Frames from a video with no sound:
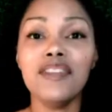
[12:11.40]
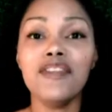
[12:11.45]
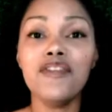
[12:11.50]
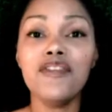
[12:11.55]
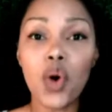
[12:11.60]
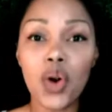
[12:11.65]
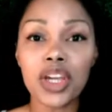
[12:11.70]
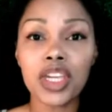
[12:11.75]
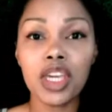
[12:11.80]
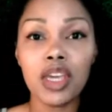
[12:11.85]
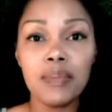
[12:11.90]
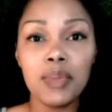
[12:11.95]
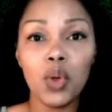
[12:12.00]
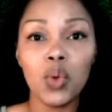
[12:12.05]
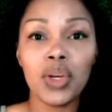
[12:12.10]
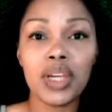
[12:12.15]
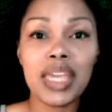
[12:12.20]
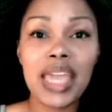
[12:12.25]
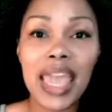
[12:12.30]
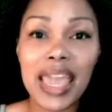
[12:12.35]
for
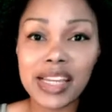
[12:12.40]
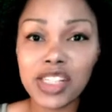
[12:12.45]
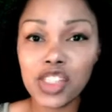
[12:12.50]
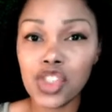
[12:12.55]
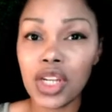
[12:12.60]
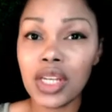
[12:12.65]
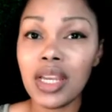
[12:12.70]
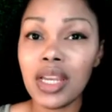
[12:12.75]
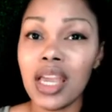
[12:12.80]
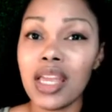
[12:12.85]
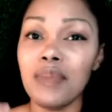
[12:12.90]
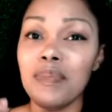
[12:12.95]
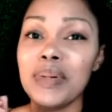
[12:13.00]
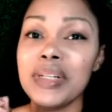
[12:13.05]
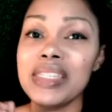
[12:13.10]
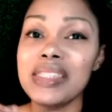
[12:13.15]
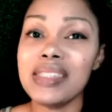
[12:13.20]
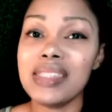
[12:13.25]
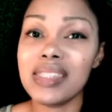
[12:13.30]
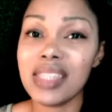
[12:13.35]
communication and
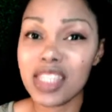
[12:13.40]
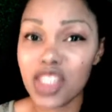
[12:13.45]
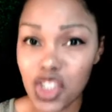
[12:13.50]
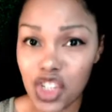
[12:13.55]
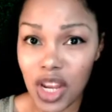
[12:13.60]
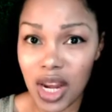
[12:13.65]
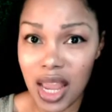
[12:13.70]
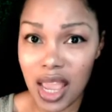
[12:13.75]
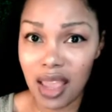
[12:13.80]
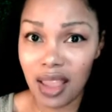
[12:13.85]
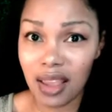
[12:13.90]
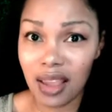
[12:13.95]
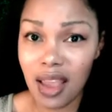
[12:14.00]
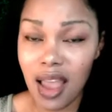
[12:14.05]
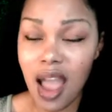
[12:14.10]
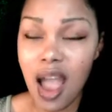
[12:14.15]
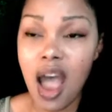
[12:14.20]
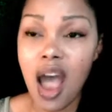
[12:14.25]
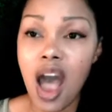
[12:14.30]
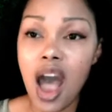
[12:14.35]
positioning
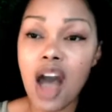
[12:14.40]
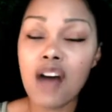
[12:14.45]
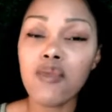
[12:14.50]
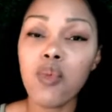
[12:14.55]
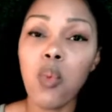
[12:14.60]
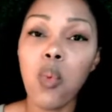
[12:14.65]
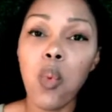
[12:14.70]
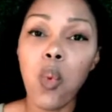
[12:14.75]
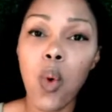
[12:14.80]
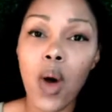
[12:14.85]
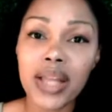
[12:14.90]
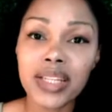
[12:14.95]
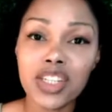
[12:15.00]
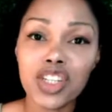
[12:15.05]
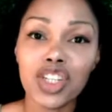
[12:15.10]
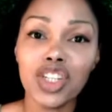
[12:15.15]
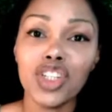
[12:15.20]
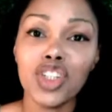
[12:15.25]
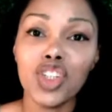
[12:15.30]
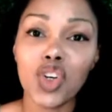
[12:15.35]
of
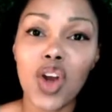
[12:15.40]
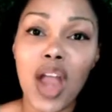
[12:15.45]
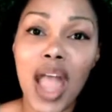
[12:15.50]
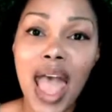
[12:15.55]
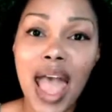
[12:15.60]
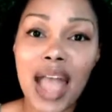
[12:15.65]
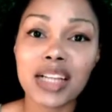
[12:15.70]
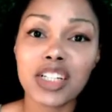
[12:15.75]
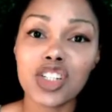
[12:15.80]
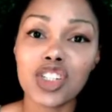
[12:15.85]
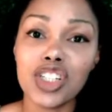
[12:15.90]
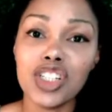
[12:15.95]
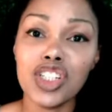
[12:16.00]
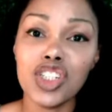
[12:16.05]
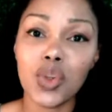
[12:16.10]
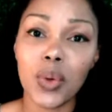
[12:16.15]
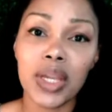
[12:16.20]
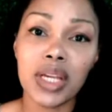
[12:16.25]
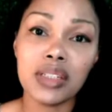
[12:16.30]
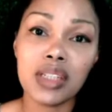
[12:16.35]
what you're actually
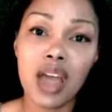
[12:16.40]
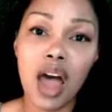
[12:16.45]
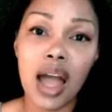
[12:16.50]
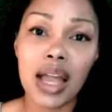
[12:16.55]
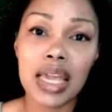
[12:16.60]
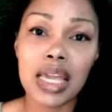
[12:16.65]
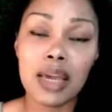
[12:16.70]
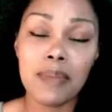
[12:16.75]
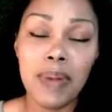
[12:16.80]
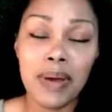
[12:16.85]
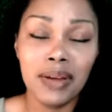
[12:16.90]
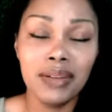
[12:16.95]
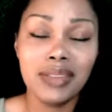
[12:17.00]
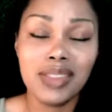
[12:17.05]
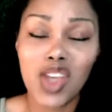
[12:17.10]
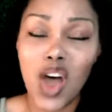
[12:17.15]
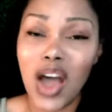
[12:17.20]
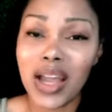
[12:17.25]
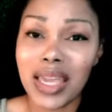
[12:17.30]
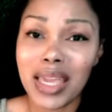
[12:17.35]
doing and talking
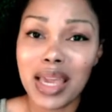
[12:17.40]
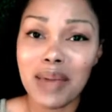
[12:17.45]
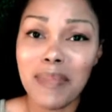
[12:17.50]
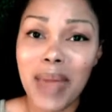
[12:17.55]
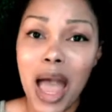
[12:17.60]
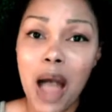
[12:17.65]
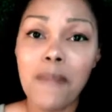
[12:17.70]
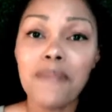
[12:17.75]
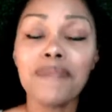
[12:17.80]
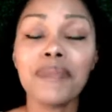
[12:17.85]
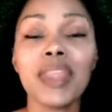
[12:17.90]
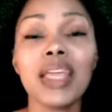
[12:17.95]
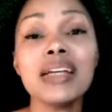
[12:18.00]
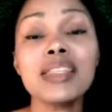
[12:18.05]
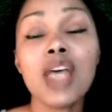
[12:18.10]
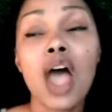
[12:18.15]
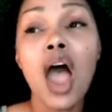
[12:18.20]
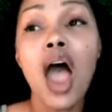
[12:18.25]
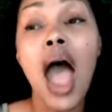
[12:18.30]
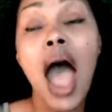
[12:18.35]
about.
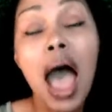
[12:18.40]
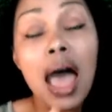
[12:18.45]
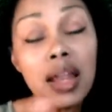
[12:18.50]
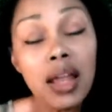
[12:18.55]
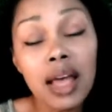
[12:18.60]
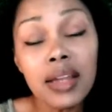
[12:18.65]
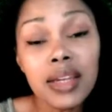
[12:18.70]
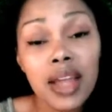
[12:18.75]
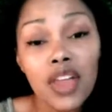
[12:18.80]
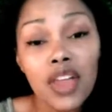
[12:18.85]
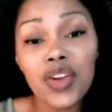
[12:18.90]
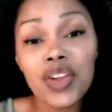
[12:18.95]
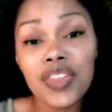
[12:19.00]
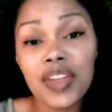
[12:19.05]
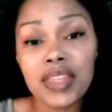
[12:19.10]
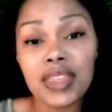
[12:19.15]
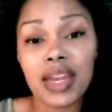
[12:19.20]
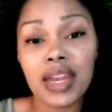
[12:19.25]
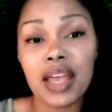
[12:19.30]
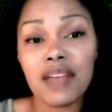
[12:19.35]
Because another
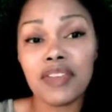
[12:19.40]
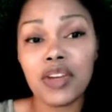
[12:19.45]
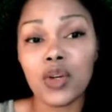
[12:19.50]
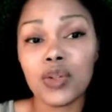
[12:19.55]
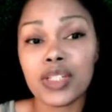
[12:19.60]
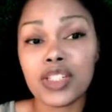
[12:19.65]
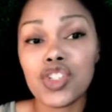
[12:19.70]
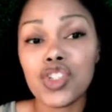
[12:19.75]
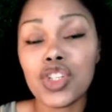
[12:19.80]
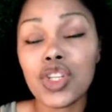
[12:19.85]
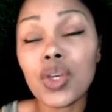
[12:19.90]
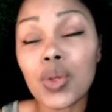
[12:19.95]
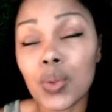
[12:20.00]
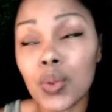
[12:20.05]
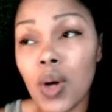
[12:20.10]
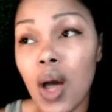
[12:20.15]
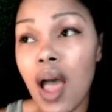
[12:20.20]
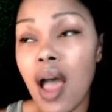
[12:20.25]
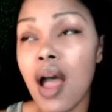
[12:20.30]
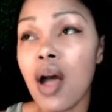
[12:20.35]
thing that I've noticed
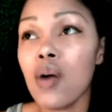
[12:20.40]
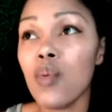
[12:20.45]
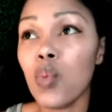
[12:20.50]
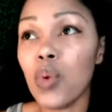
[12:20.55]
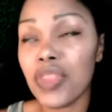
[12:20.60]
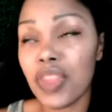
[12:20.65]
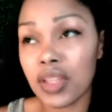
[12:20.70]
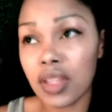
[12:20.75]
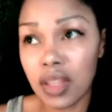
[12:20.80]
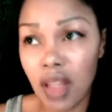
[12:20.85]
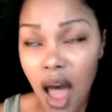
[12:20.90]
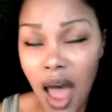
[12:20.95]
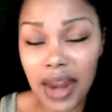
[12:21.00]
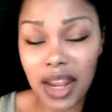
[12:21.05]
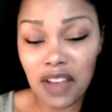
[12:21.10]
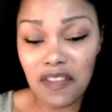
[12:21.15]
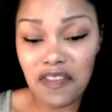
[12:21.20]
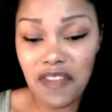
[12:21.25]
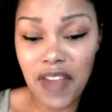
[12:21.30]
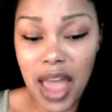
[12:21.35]
too with a
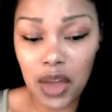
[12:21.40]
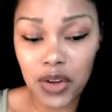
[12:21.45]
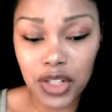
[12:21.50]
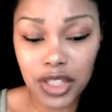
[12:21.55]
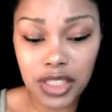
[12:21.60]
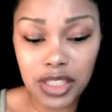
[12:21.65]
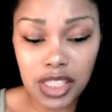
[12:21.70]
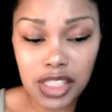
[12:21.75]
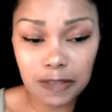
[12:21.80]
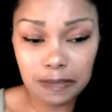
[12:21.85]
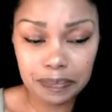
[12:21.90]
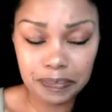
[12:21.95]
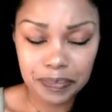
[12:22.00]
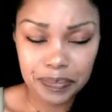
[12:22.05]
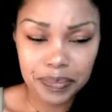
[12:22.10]
lot of founders,